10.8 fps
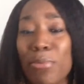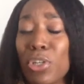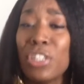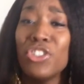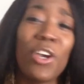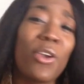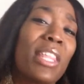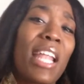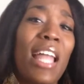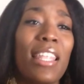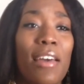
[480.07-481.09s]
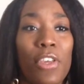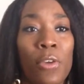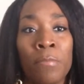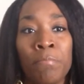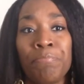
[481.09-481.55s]
trying to show you that I love
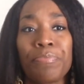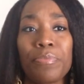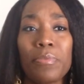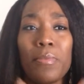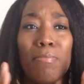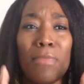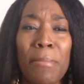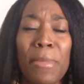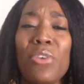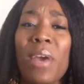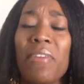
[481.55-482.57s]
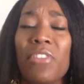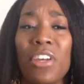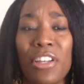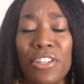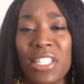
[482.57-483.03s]
you. But you have
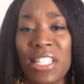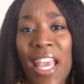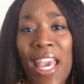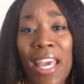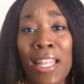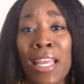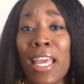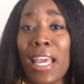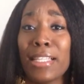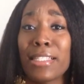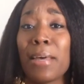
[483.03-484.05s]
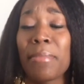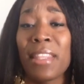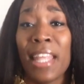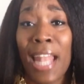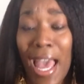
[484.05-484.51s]
to understand, and
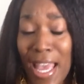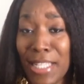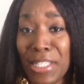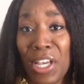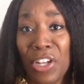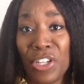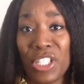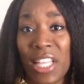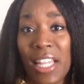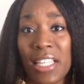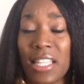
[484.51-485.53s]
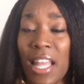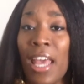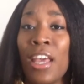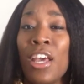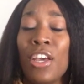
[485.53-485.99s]
something that I had to understand is
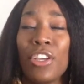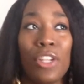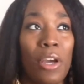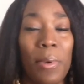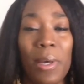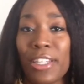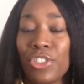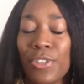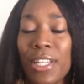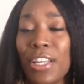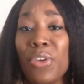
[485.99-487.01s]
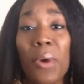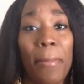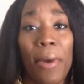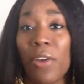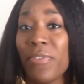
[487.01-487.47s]
that, you know what, Katrina, you are
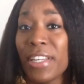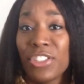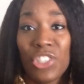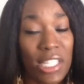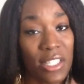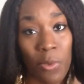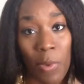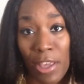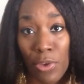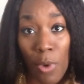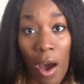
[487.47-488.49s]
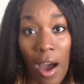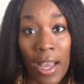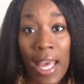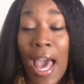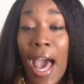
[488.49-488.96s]
perfect just the way you are.
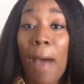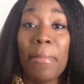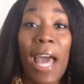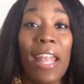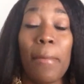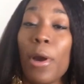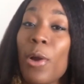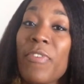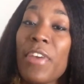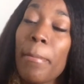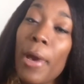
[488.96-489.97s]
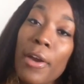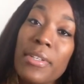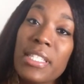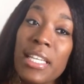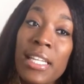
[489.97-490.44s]
I'm not a perfect
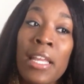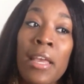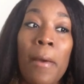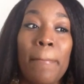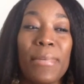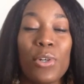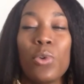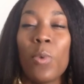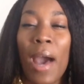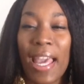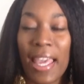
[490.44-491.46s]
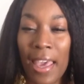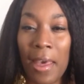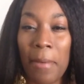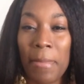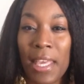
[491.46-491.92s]
person, but who I
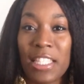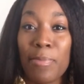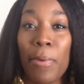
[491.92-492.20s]
am is